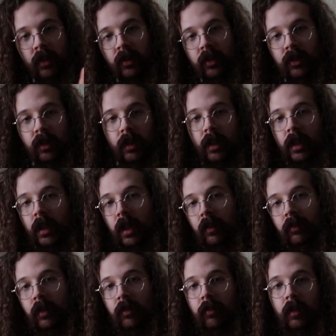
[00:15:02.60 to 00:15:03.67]
parts of the sardine
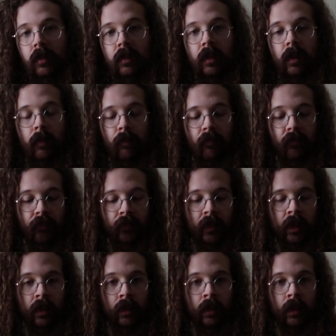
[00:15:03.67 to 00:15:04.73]
have different
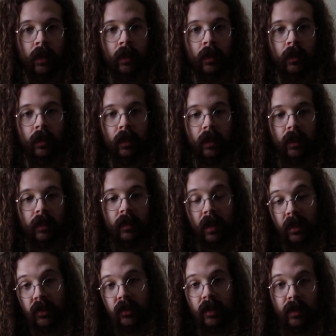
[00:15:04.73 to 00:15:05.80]
like
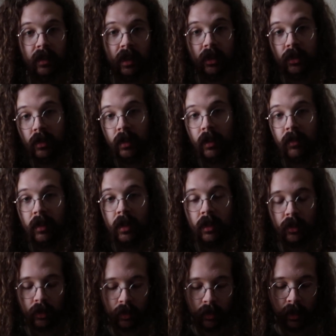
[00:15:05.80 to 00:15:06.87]
taste and texture and
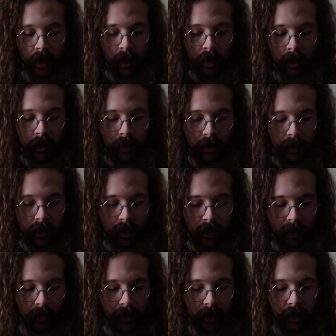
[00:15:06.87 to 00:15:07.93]
everything. So
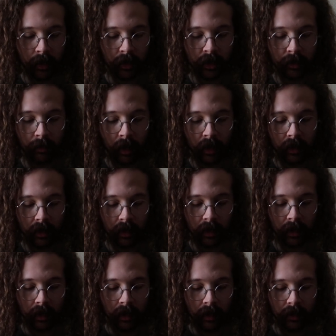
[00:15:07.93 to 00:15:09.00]
the fact that they're
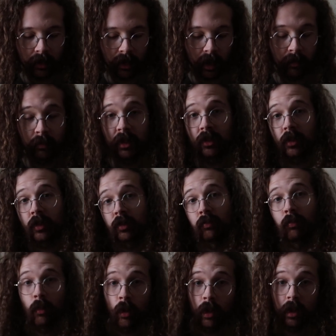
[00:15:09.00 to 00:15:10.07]
smaller, so that means there's
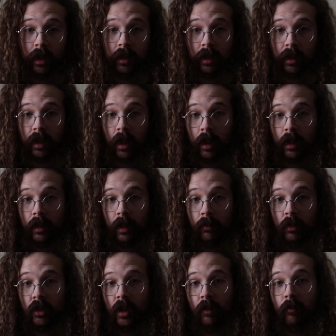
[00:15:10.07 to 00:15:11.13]
more in the can.
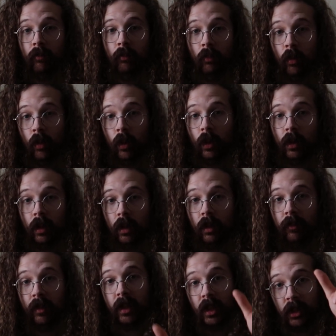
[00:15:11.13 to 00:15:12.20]
That means you have more
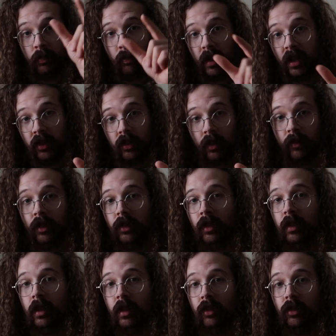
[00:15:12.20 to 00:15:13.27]
of each piece of the
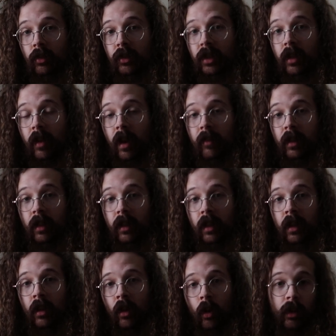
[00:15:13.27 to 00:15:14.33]
sardine. So instead of having
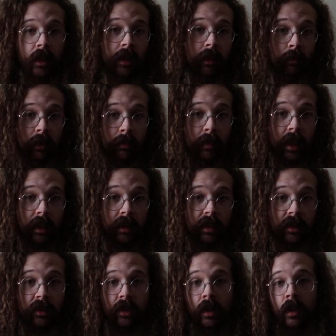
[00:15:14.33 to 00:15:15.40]
like only 3
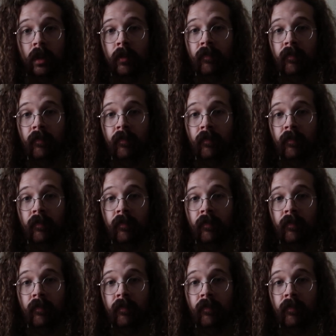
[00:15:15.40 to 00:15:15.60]
bellies